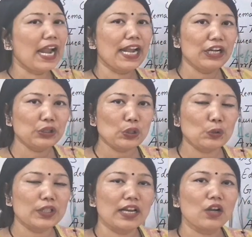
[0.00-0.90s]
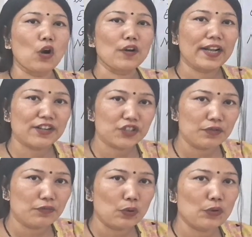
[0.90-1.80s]
and through the
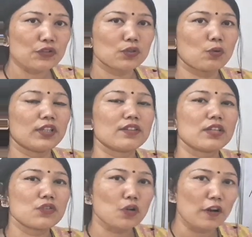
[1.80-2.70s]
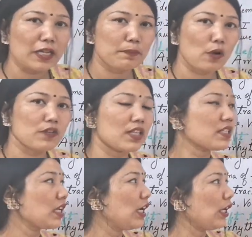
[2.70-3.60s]
contraction force, through the systolic
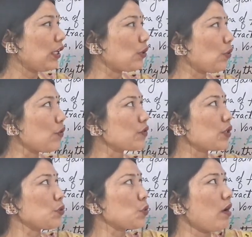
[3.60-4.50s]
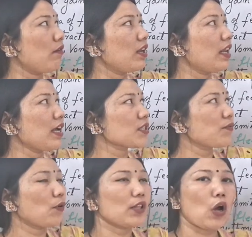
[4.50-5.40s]
process, it goes into our lungs
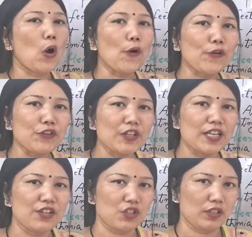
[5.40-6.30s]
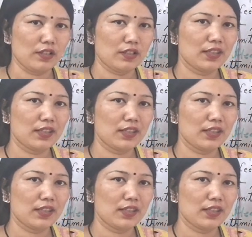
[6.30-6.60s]
for the oxygenation.